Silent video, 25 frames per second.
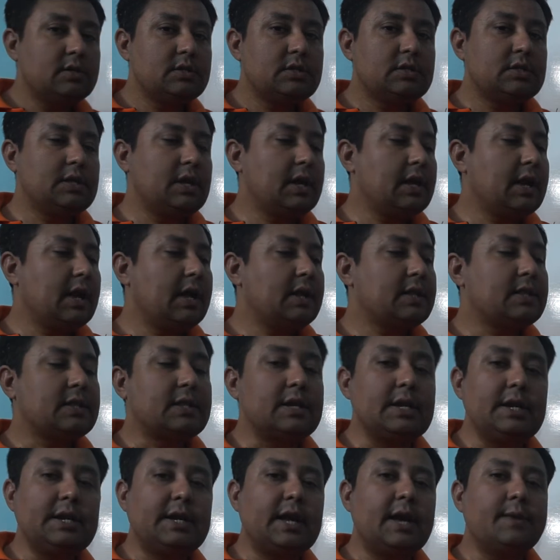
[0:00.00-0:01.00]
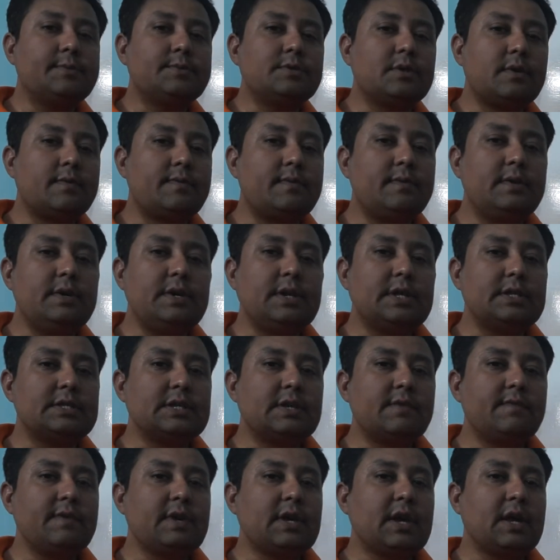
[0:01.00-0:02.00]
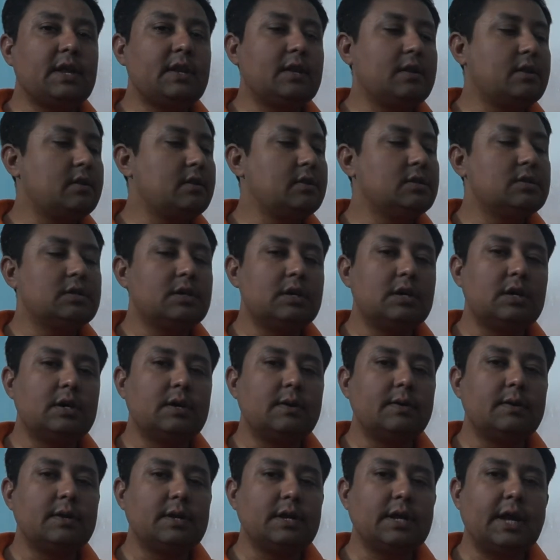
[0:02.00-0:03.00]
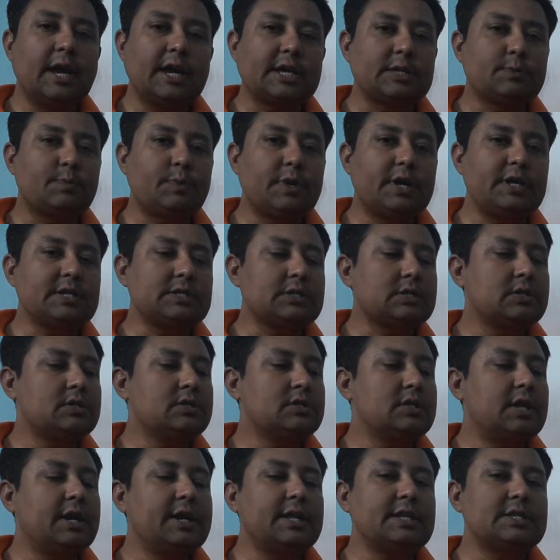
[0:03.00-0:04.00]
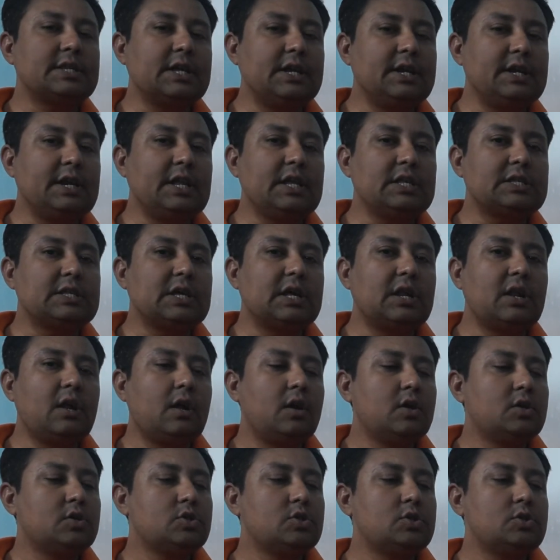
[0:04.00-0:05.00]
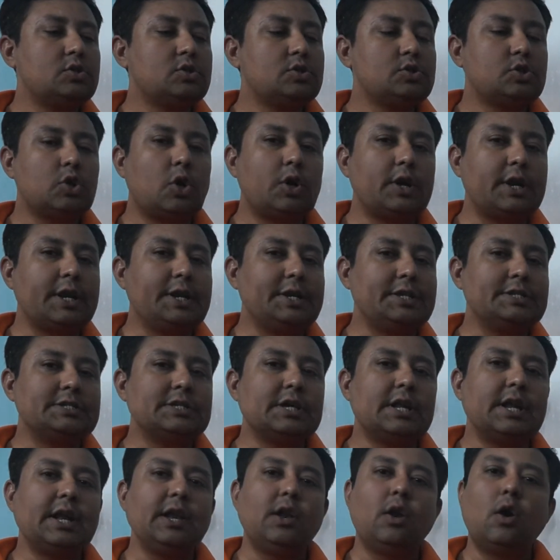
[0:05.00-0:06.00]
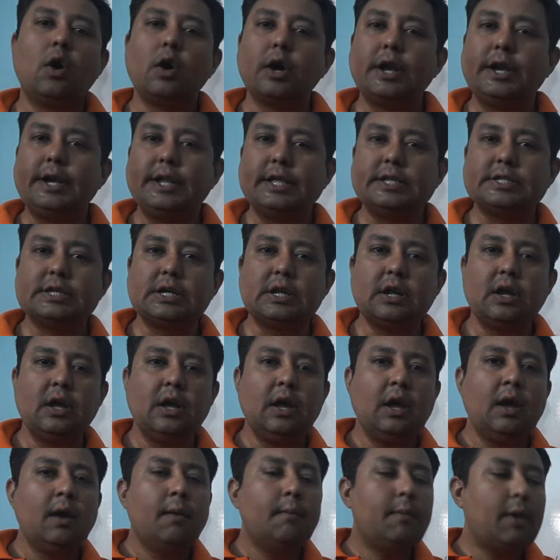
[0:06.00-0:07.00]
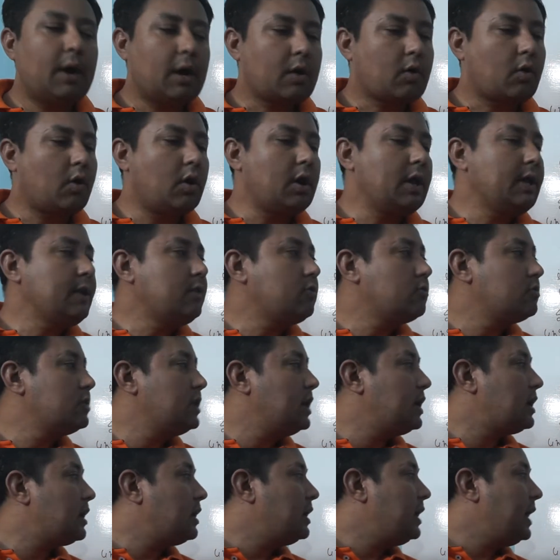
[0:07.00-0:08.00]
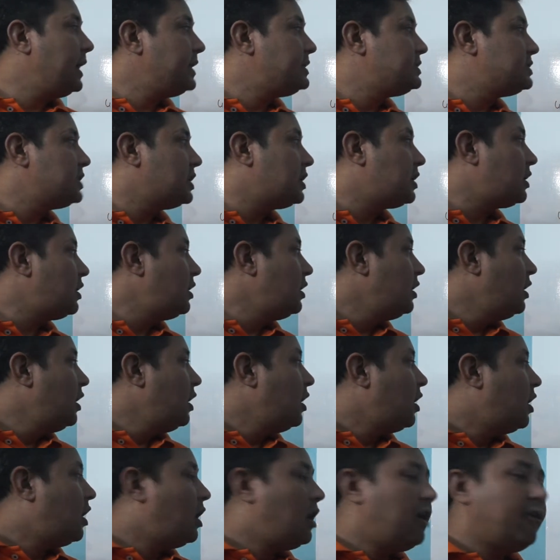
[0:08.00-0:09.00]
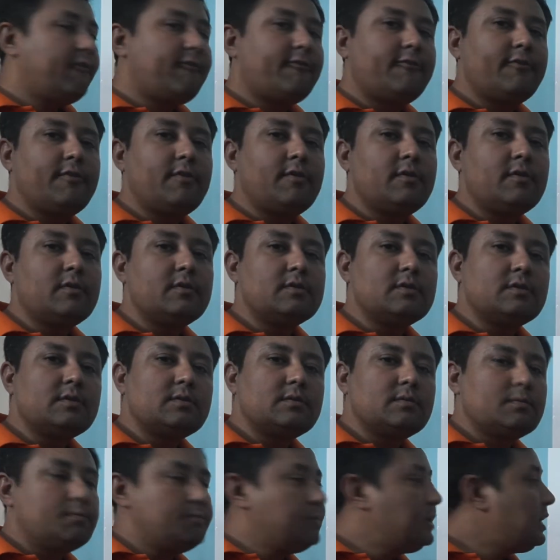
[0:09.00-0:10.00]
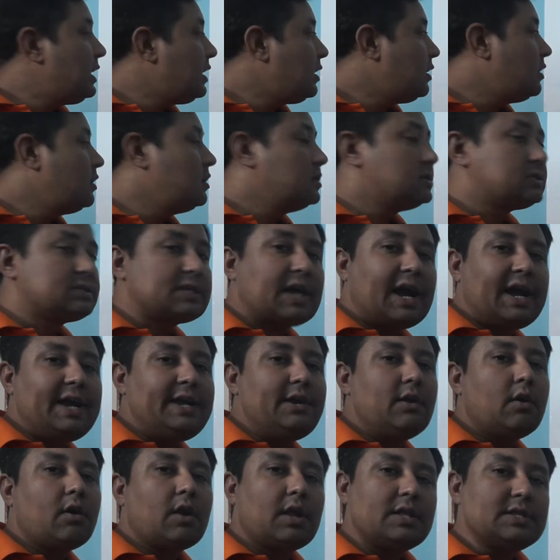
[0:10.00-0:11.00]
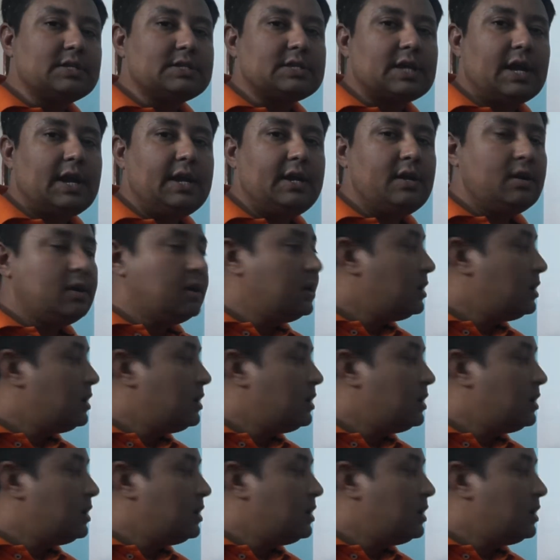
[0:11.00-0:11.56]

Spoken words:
there are three types of integer we can express, that is integer, short integer and long integer. According to their nature of being signed or unsigned,